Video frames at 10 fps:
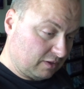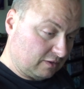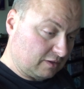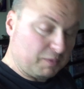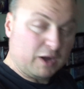as
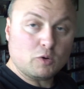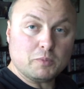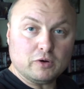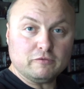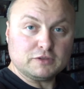the power
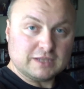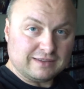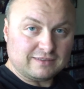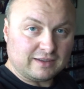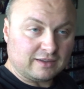button for 10
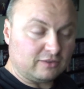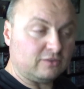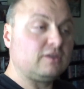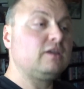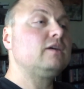seconds